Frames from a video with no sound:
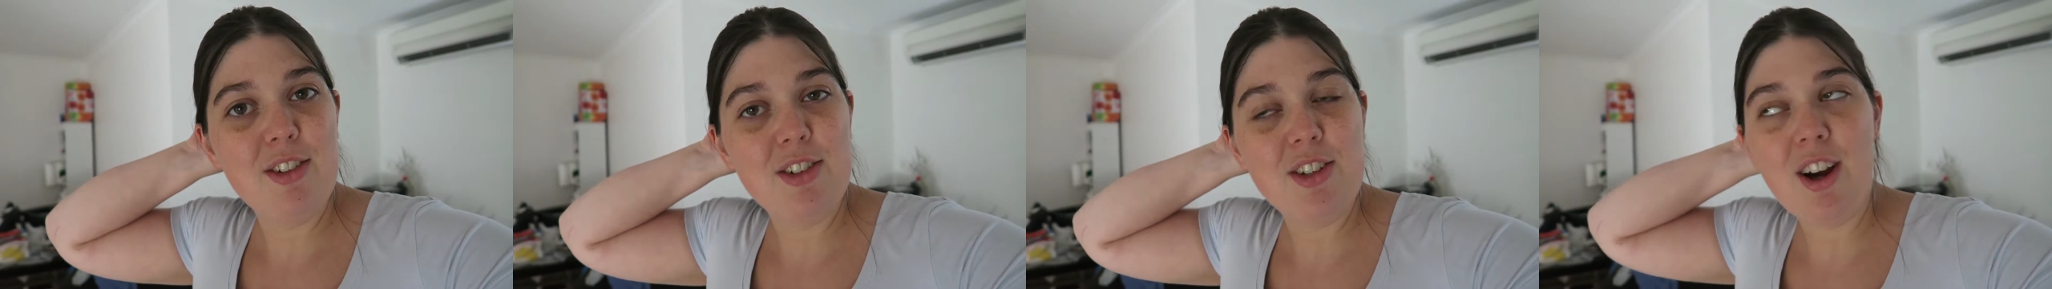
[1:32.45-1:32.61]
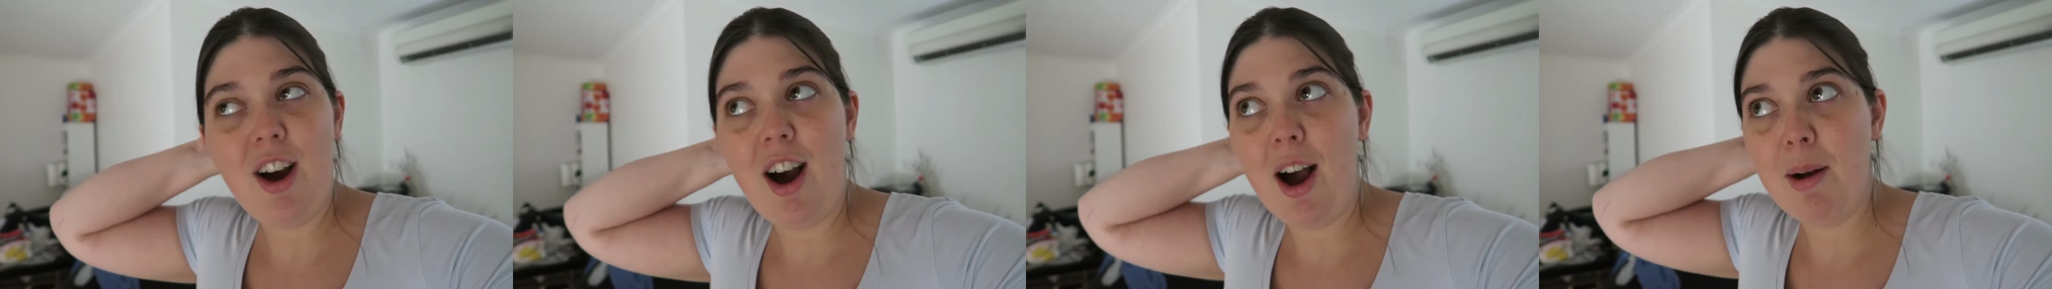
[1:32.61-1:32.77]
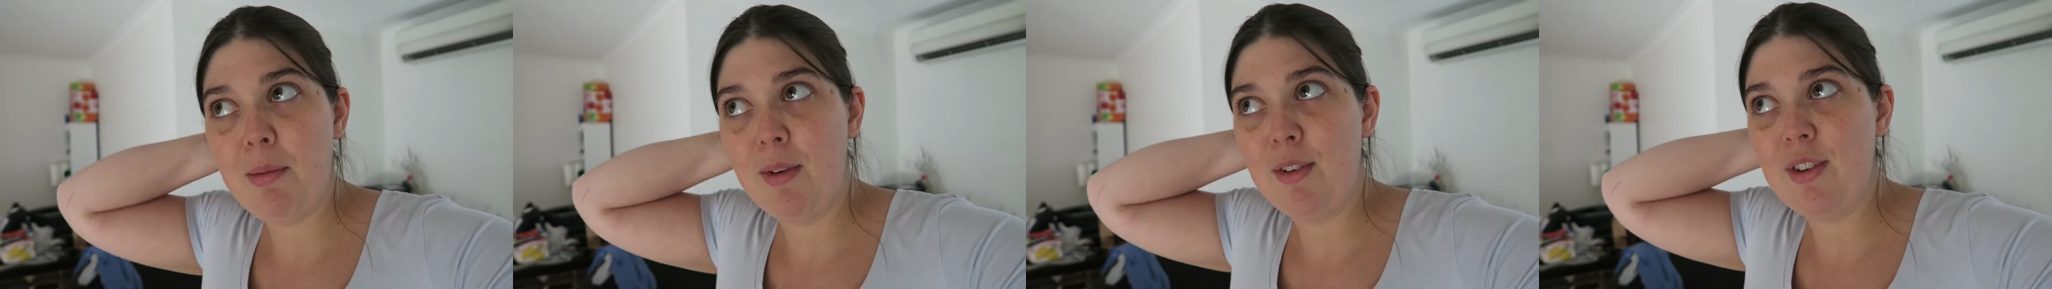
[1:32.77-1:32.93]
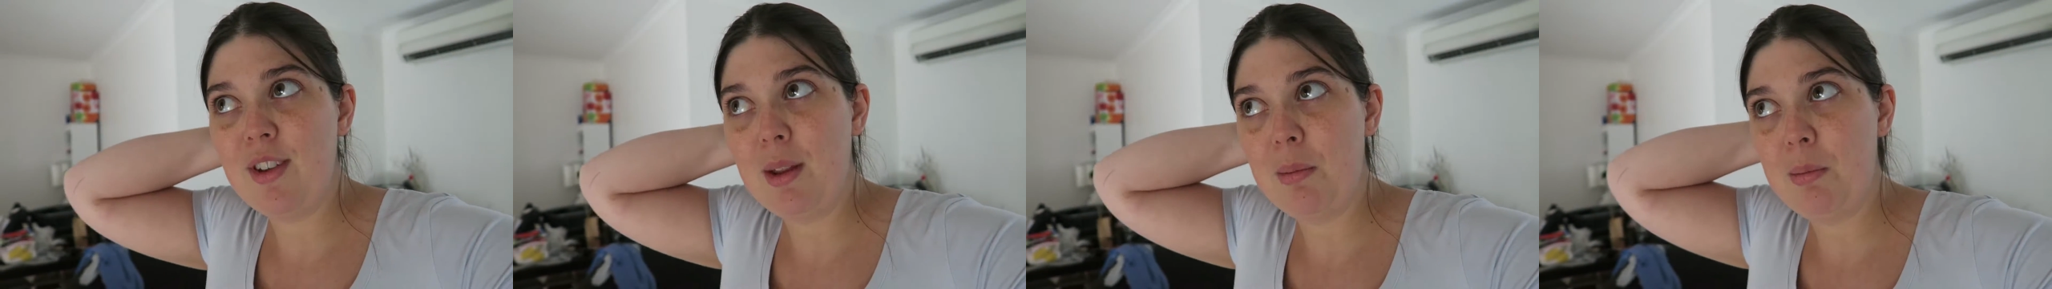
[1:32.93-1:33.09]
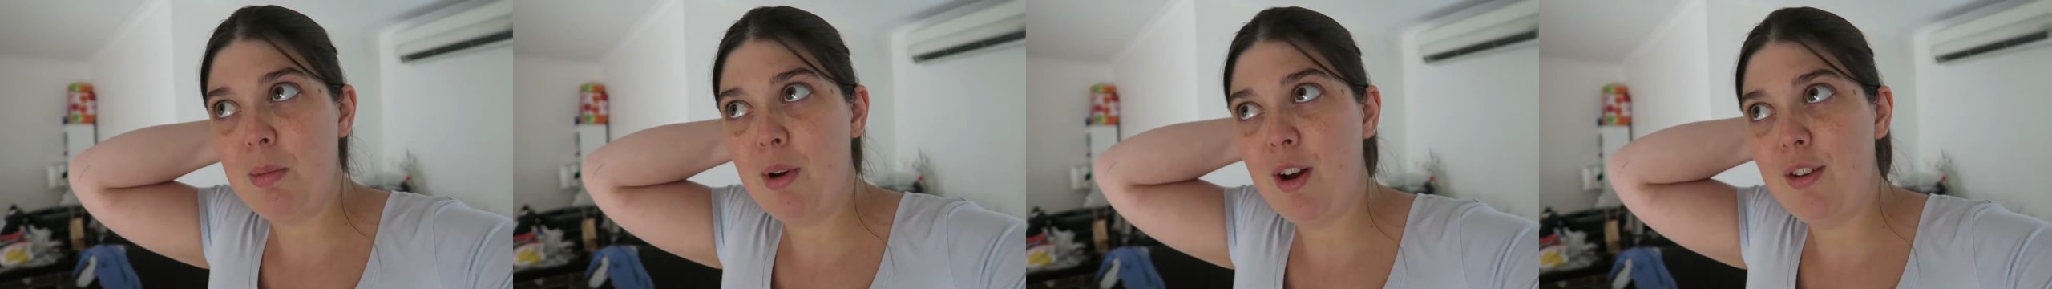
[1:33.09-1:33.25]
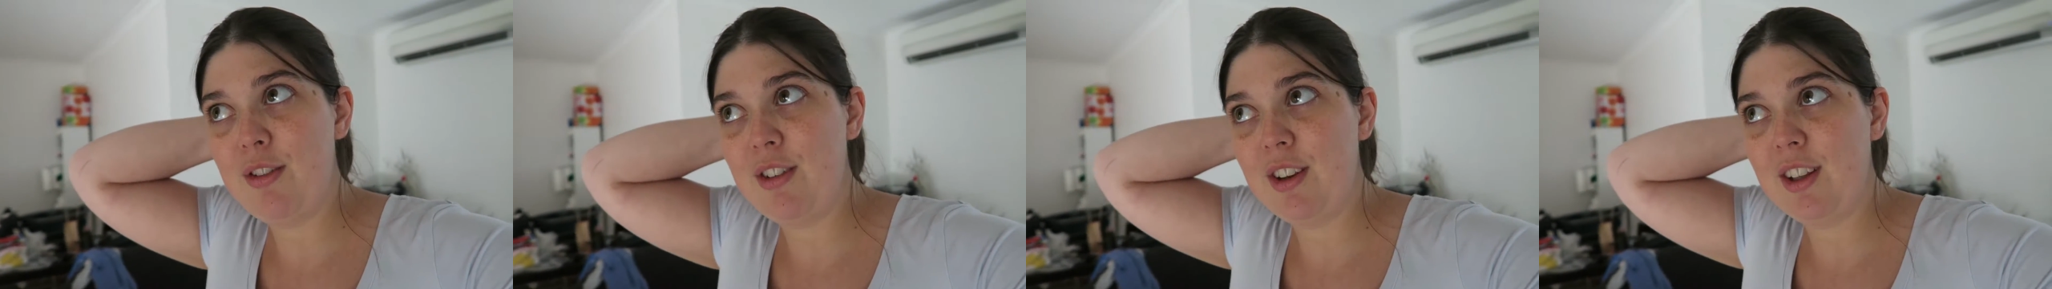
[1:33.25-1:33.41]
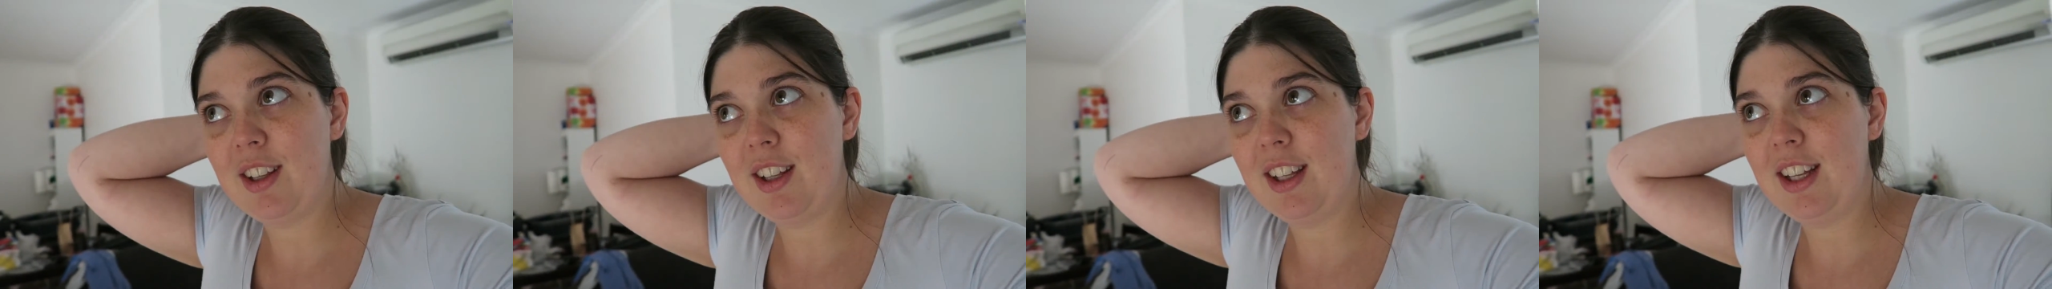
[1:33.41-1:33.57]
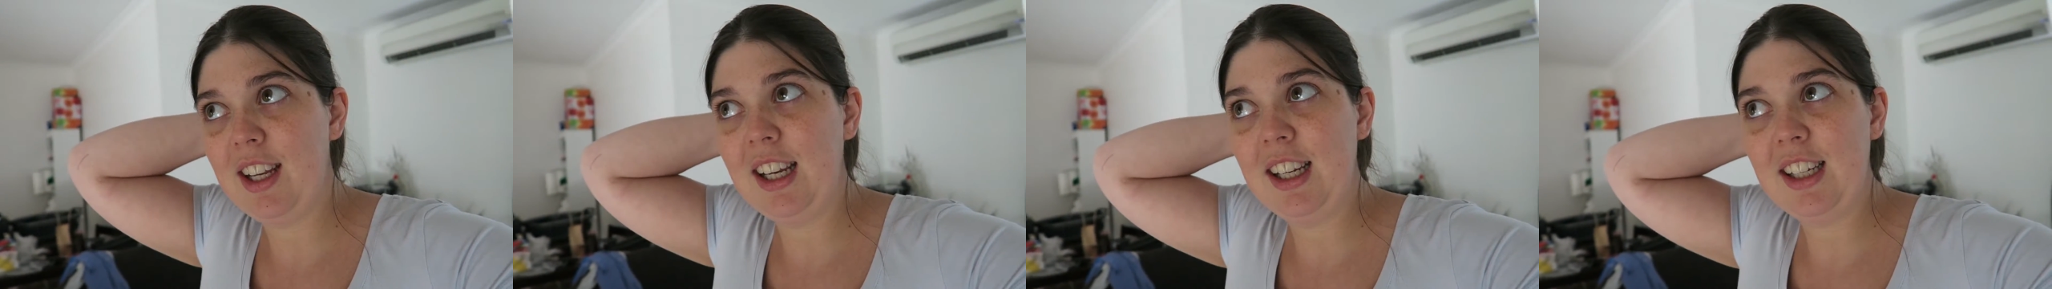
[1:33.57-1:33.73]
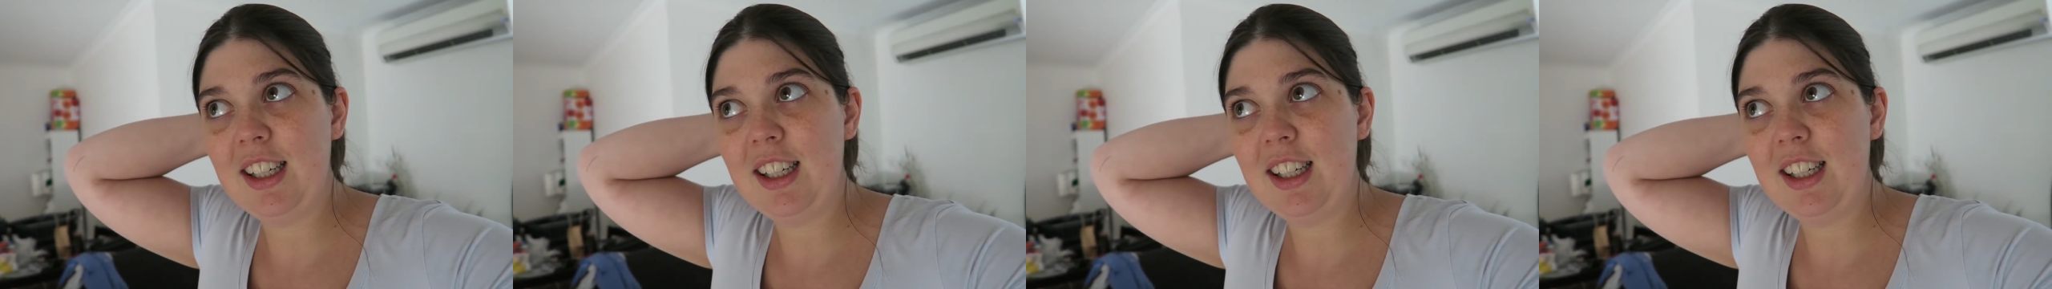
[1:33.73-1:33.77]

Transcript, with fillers: time everything perfectly,